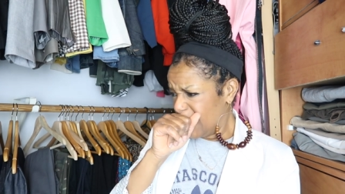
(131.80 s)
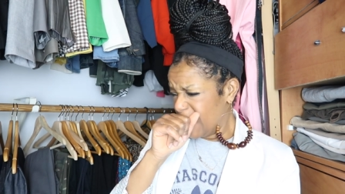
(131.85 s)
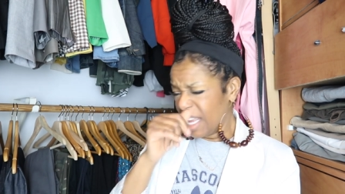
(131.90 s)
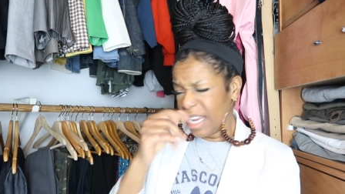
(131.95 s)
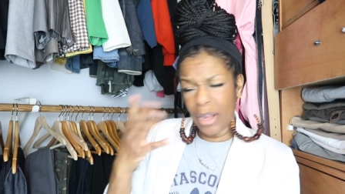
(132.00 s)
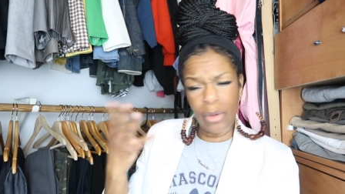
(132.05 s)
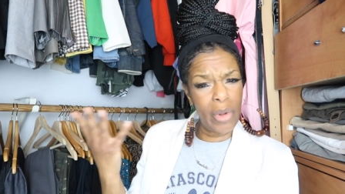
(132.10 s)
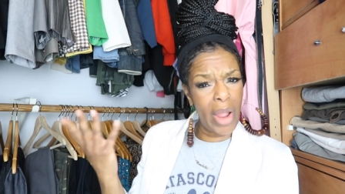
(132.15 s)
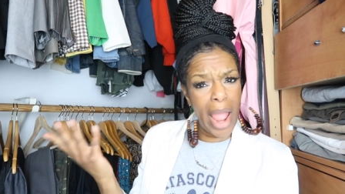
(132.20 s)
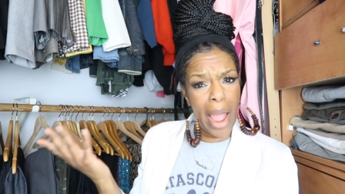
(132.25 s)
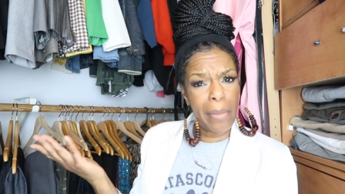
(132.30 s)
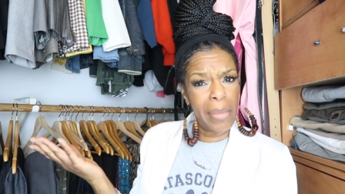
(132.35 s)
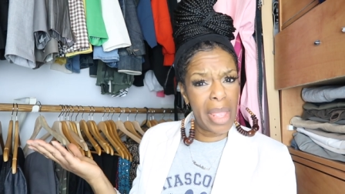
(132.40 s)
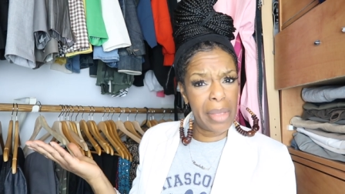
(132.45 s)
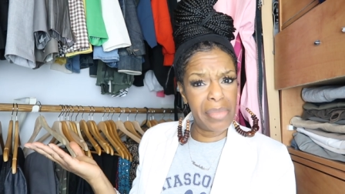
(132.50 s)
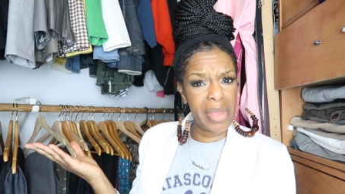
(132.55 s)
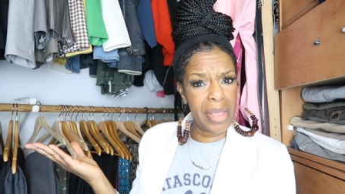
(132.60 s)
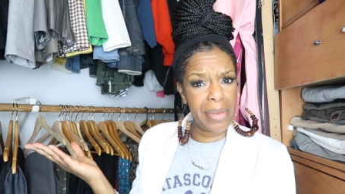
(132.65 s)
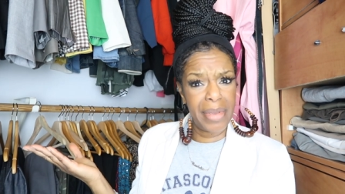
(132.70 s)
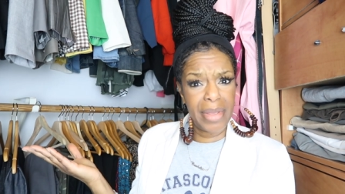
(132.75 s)
Anyway, I
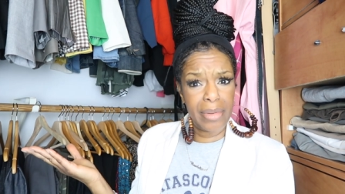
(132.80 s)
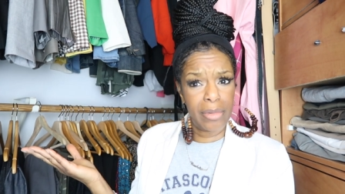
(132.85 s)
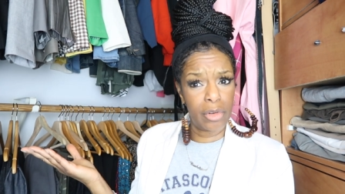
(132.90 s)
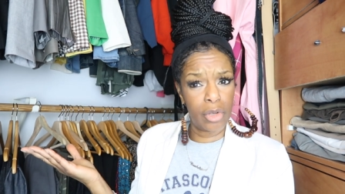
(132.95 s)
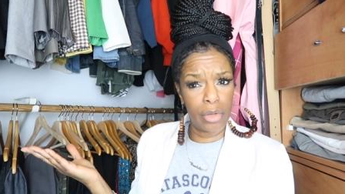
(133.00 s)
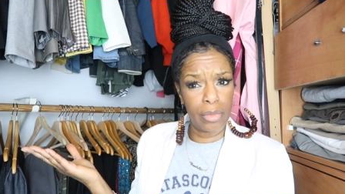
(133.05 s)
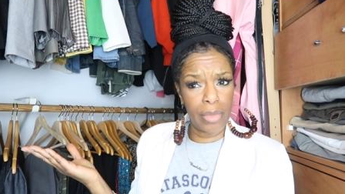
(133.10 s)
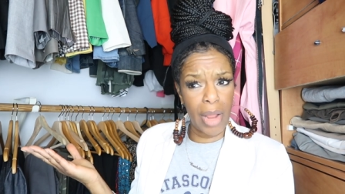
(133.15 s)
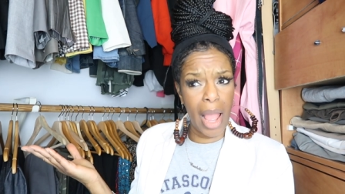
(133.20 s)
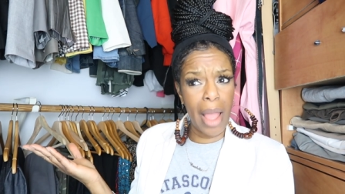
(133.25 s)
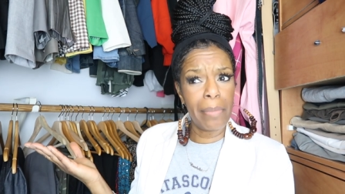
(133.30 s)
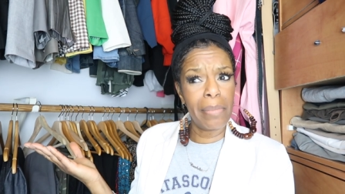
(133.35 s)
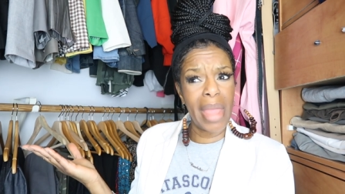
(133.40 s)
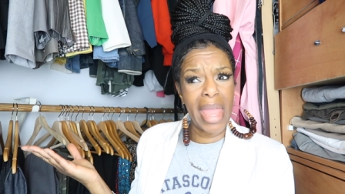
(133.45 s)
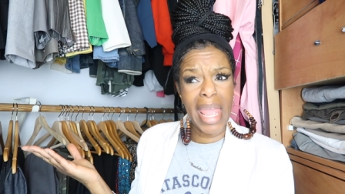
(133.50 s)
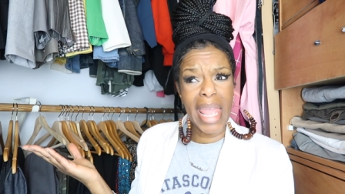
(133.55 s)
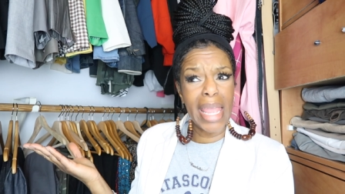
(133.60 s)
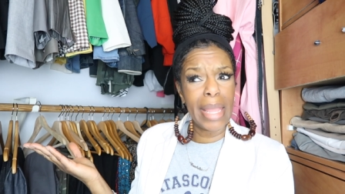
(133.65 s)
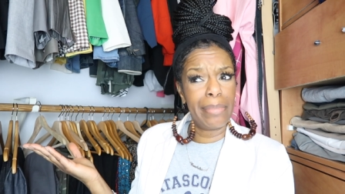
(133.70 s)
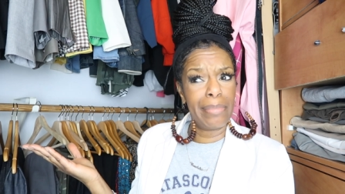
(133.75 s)
may be I
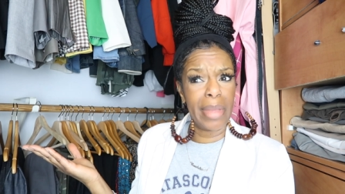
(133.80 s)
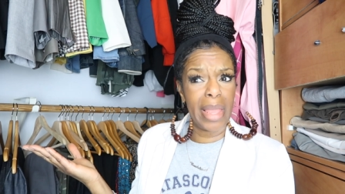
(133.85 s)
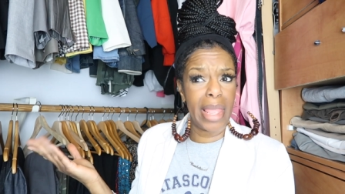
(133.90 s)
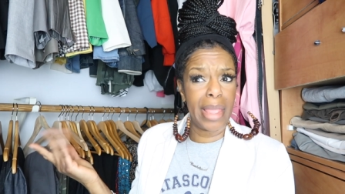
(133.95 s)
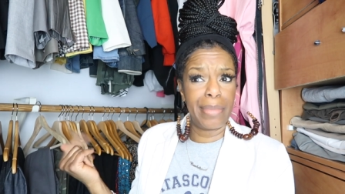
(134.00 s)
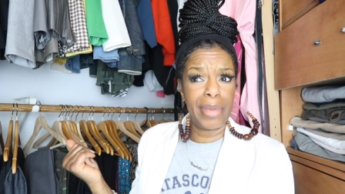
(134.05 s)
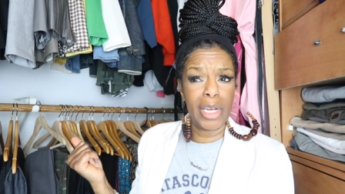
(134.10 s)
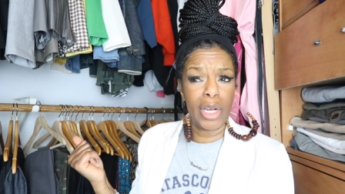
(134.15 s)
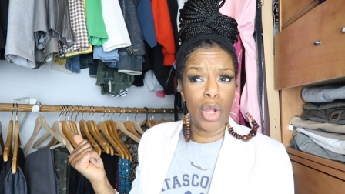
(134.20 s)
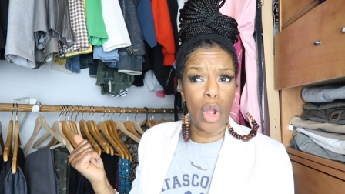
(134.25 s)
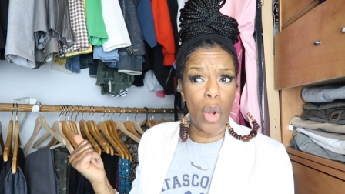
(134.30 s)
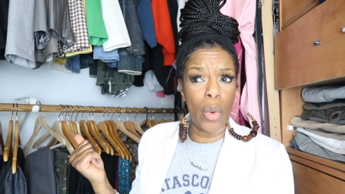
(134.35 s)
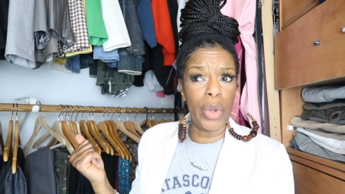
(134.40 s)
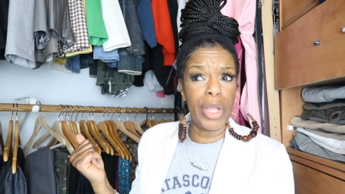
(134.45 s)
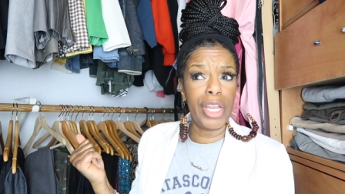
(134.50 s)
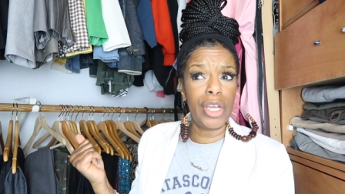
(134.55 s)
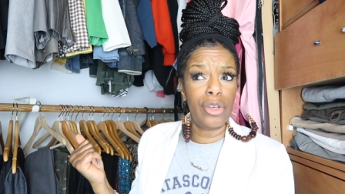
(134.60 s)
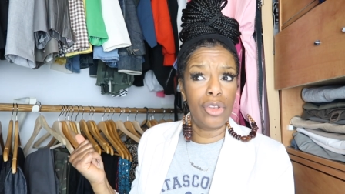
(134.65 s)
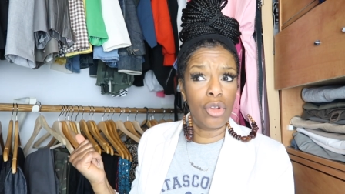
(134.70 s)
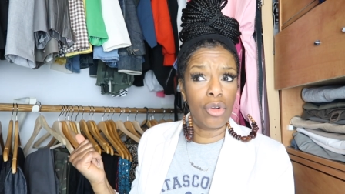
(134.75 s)
may be able to go
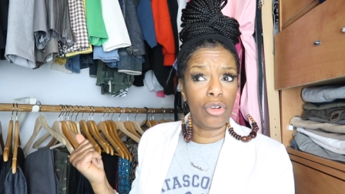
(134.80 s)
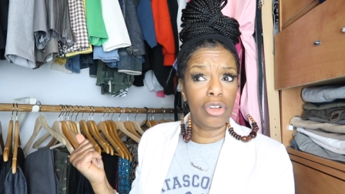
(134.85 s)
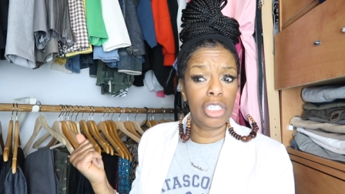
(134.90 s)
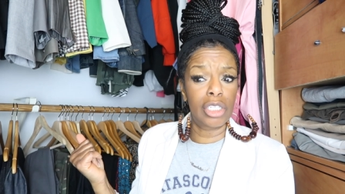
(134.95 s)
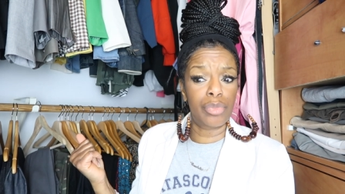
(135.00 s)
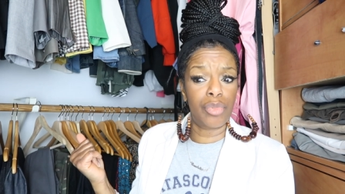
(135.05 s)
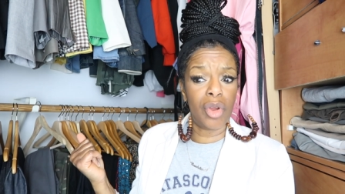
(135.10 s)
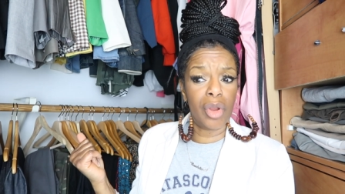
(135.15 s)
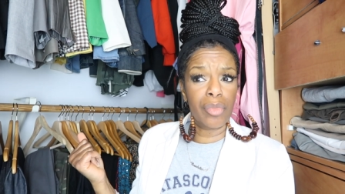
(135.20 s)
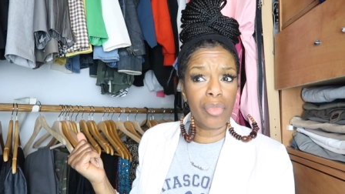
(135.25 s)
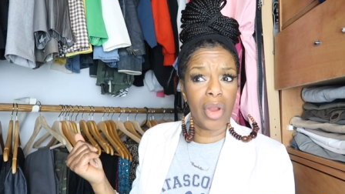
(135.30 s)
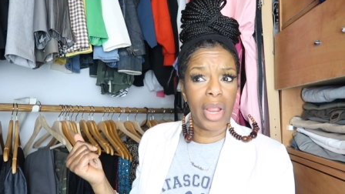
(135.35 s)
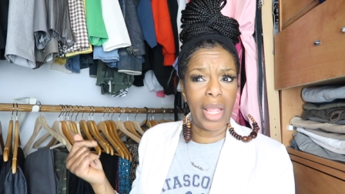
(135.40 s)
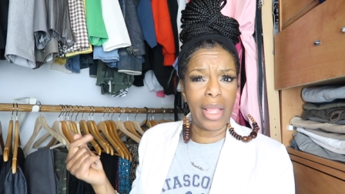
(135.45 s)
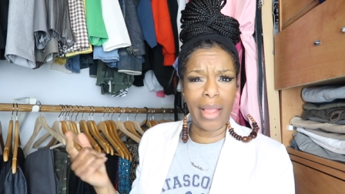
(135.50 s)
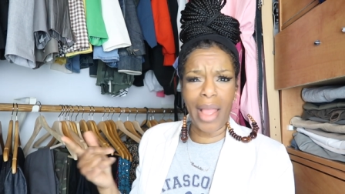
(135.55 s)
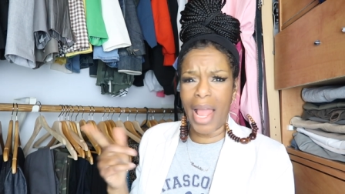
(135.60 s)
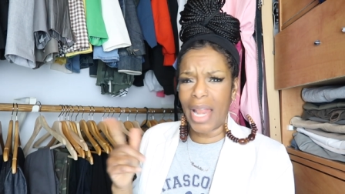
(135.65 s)
in during spring break.